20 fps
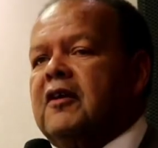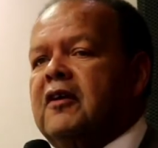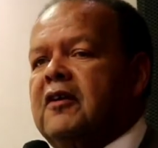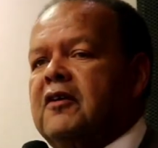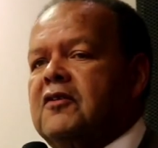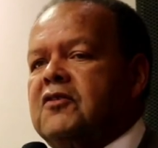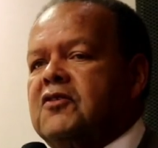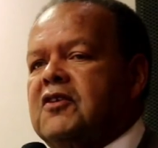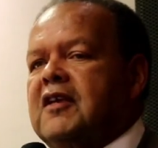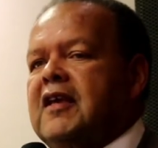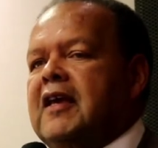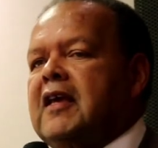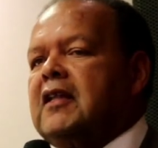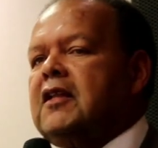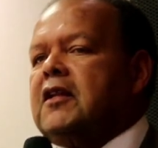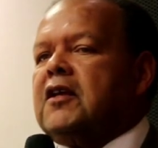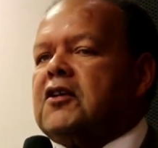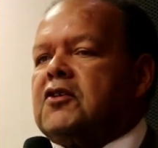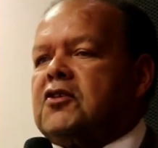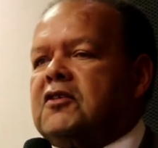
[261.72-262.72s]
is,
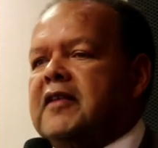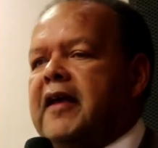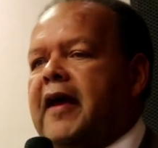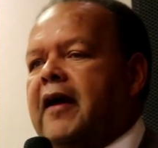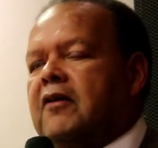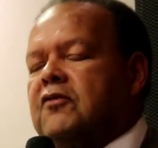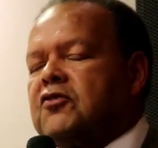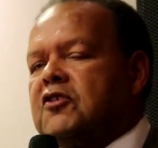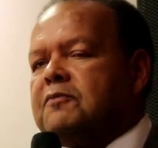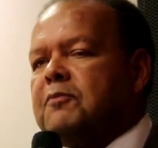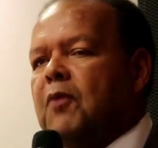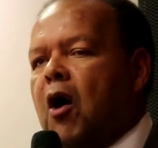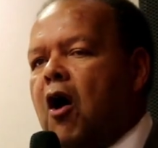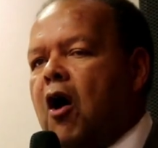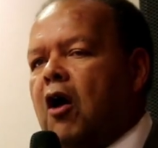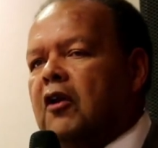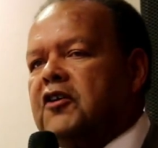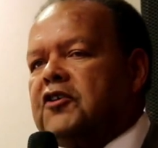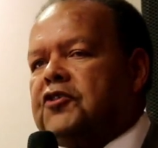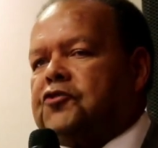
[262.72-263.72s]
in this now
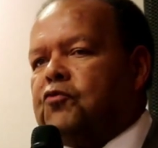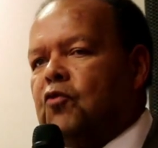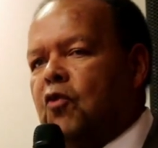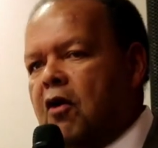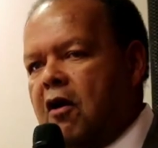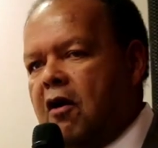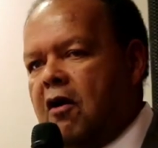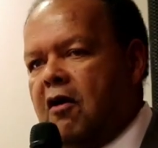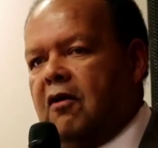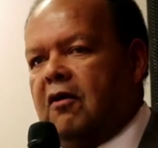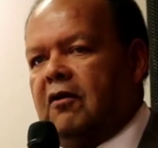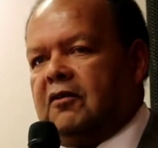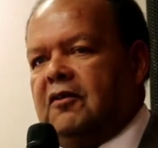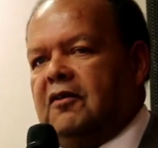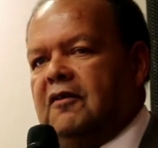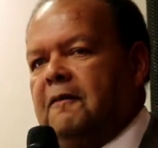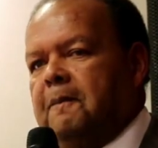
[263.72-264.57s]
smallish world,